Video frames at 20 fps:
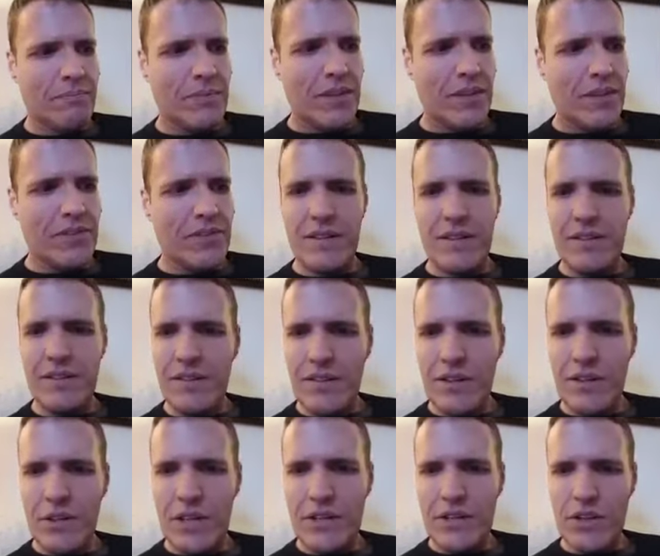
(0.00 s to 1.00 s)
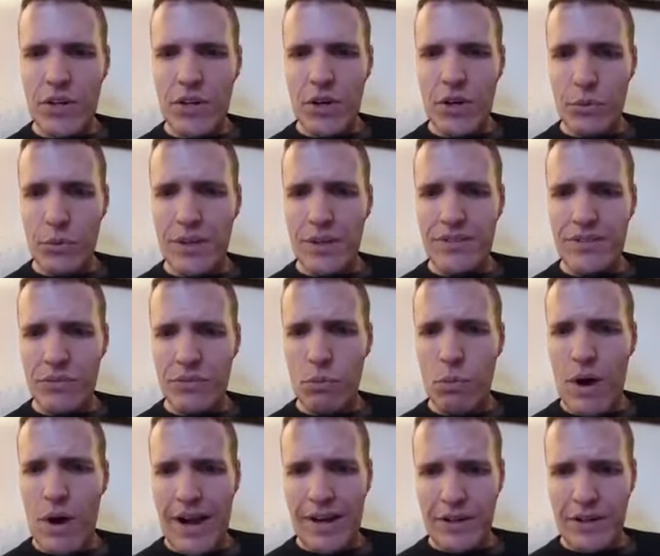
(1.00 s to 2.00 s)
is that you need to know the reasons
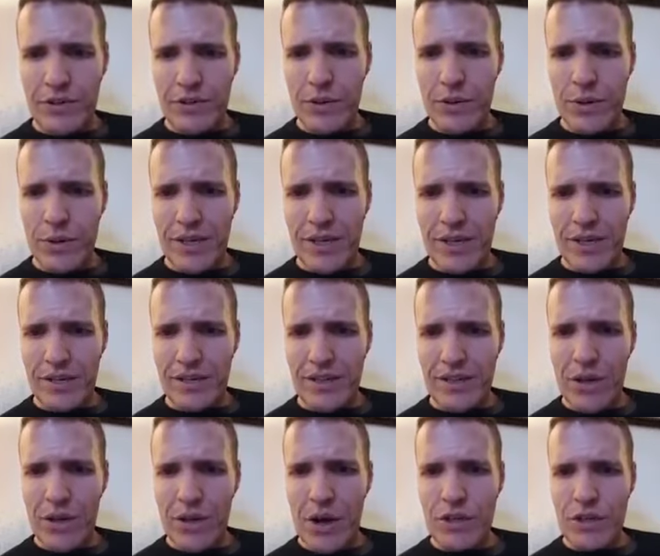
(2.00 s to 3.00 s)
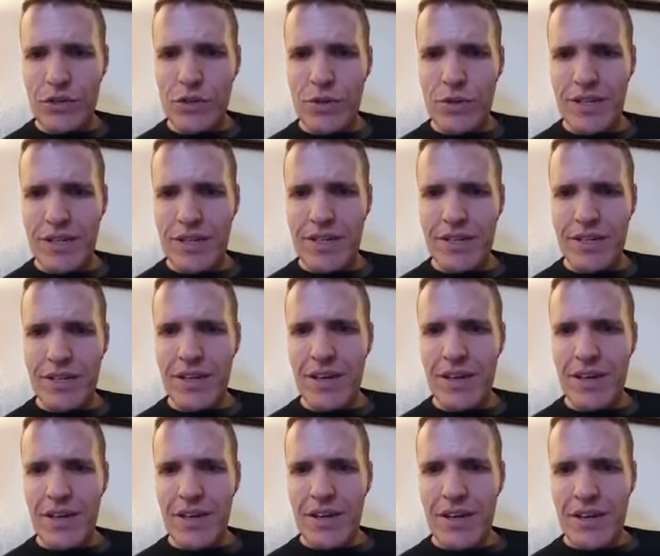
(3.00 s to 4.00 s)
why you're doing it. Are you doing it
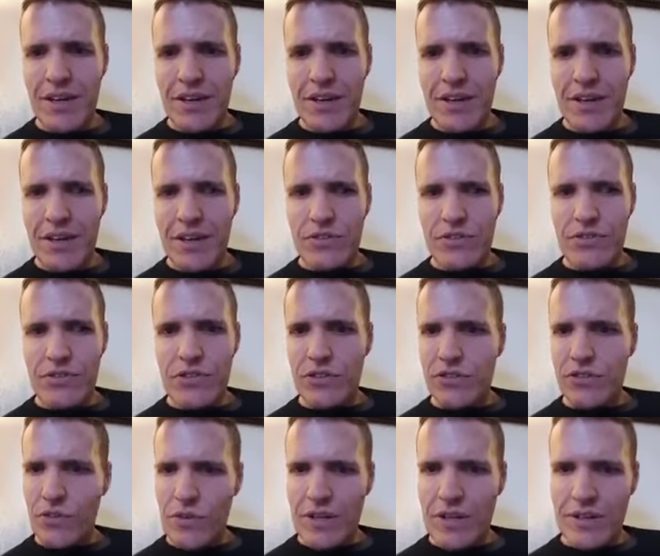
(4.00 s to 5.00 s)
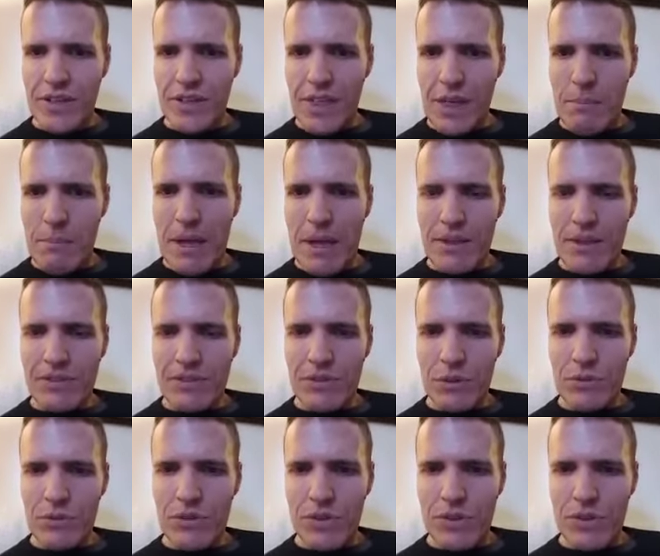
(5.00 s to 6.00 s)
just to fit into that bathing
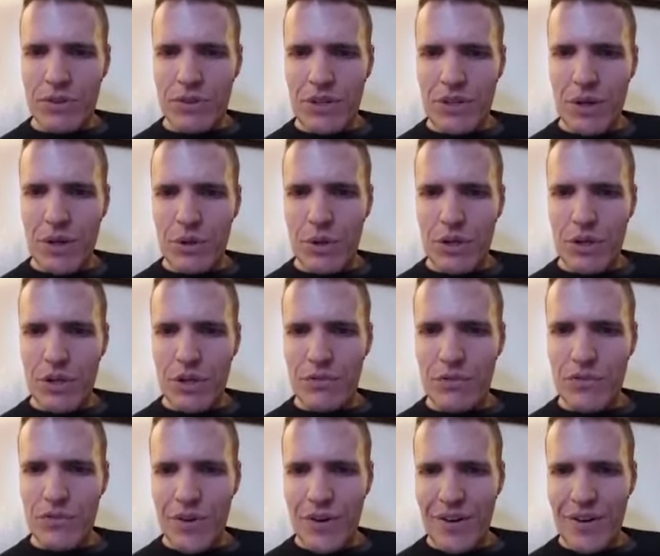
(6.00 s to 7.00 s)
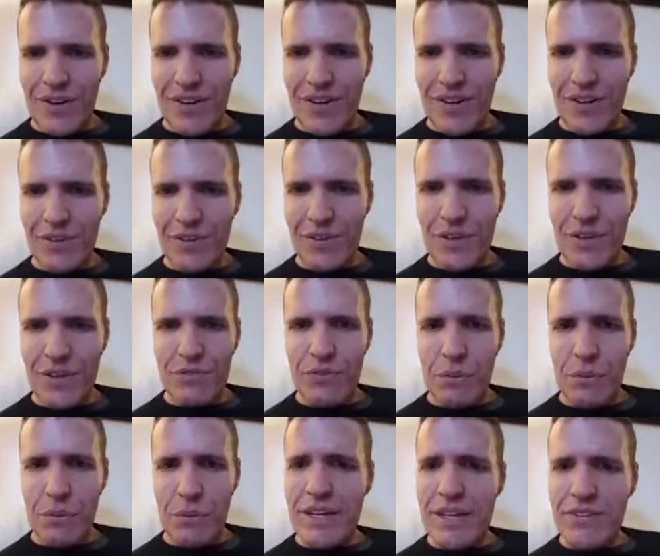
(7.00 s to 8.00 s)
suit to, look good for
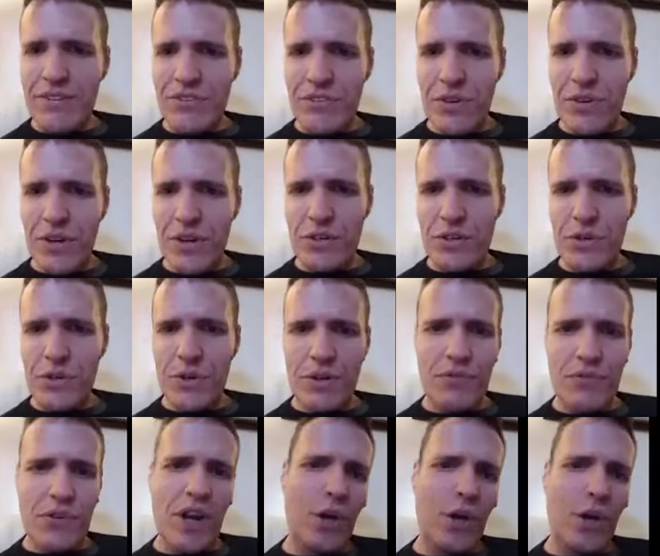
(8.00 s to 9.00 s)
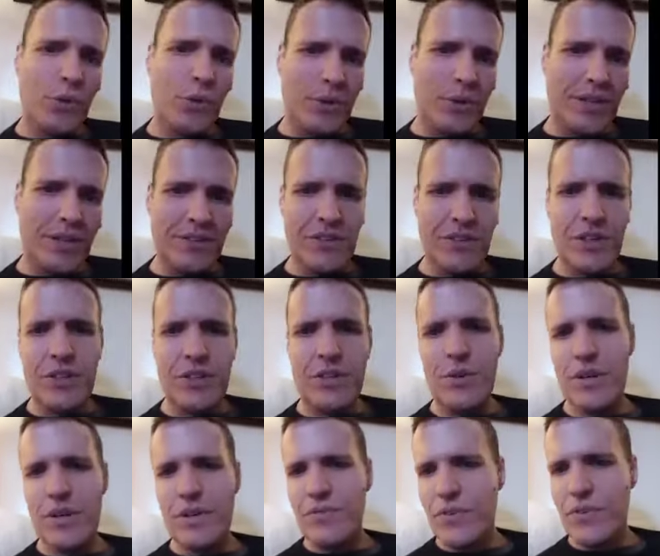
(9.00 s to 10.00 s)
the beach, or are you doing it for health reasons? Are you
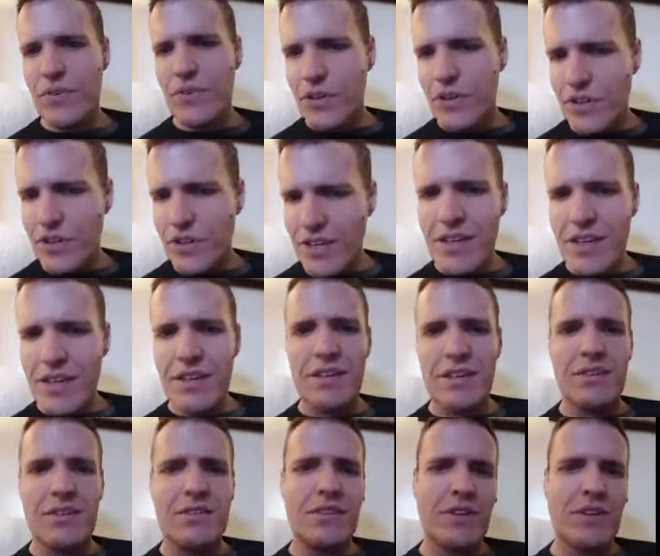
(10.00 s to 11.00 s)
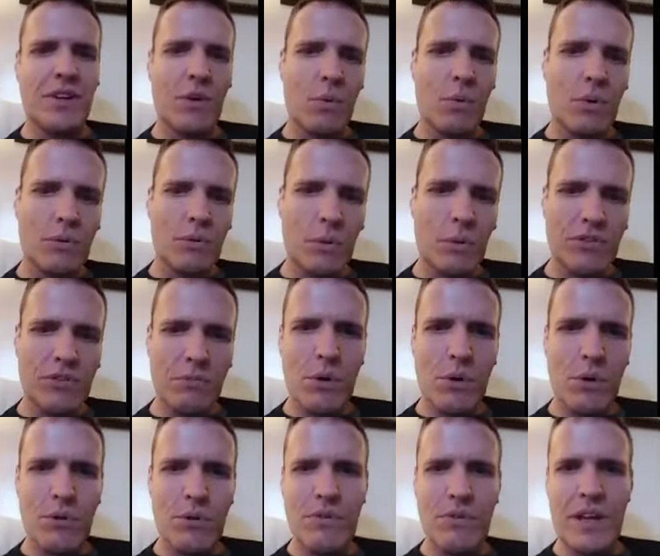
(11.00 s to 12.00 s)
doing it for your kids? What's
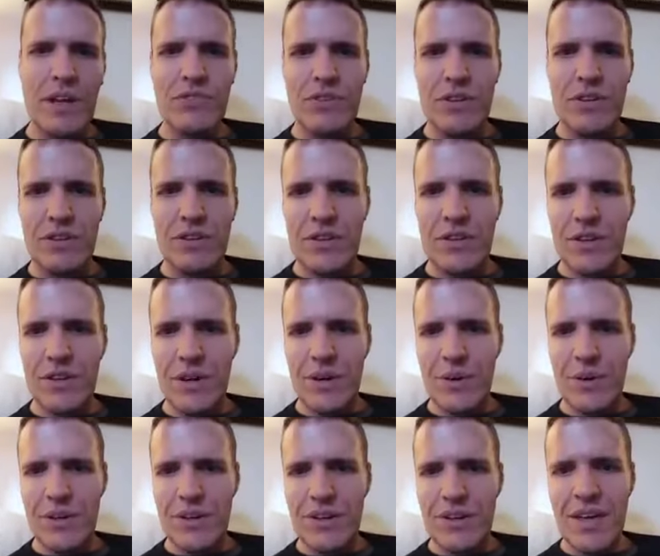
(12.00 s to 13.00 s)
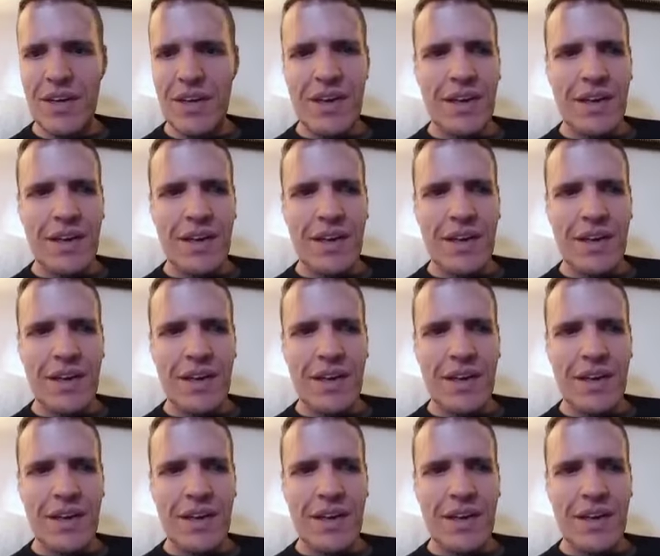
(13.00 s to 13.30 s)
your motivation? And